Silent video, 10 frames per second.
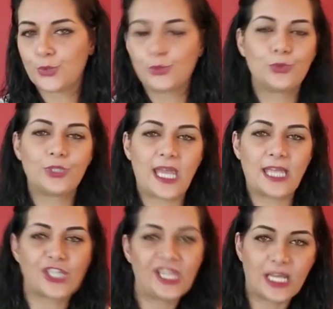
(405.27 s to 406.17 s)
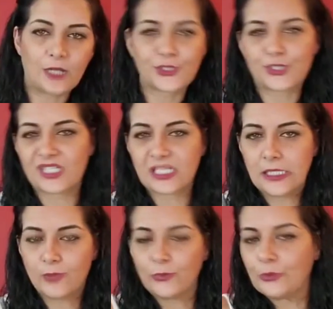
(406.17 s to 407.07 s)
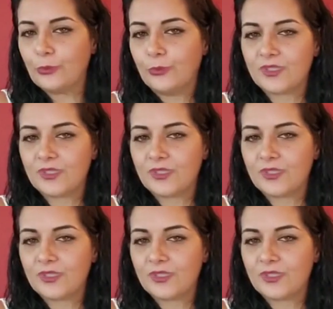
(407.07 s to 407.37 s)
who catch eight hours of sleep for,